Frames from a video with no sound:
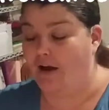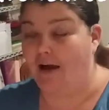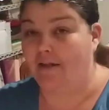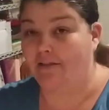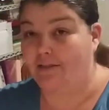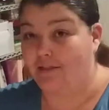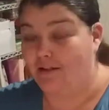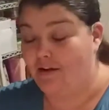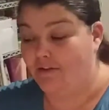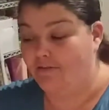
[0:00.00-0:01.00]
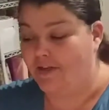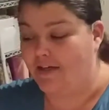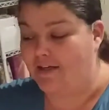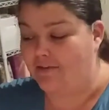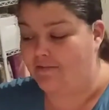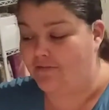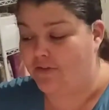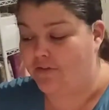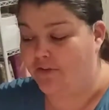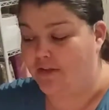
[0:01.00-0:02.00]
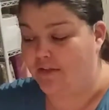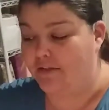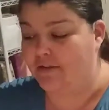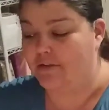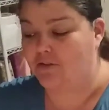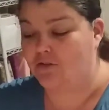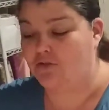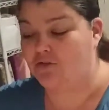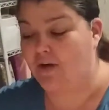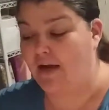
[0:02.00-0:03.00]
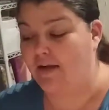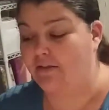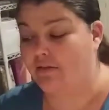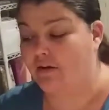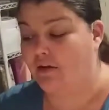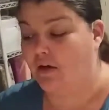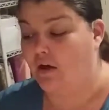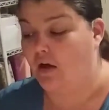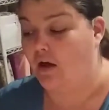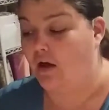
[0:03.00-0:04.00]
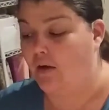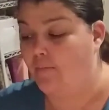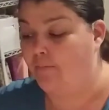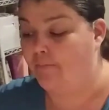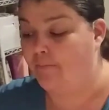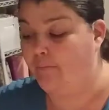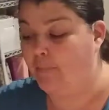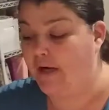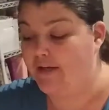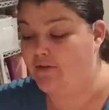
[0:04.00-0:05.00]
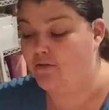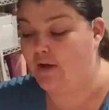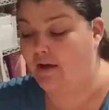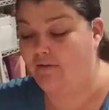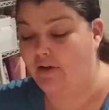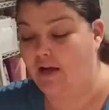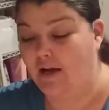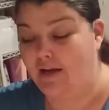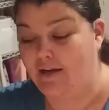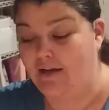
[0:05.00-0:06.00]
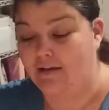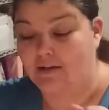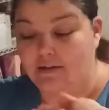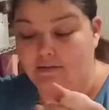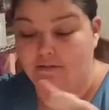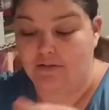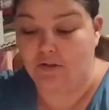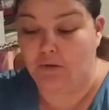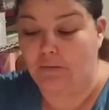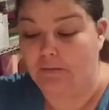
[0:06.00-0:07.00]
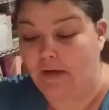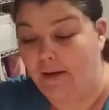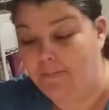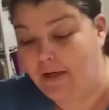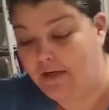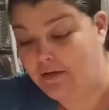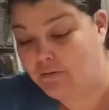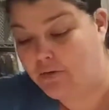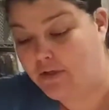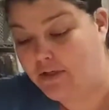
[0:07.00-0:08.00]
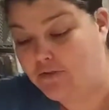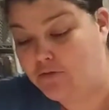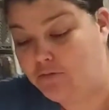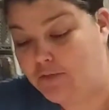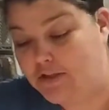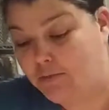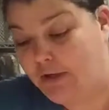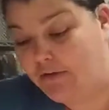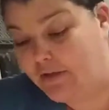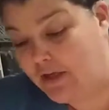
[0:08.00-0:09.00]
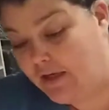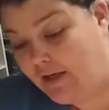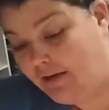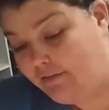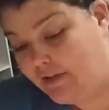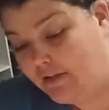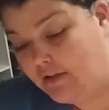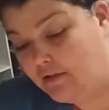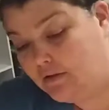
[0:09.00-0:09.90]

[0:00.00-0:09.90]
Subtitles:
I love that I can feel the strength. But I do have a guide here, so I'm not going to worry too much about not having a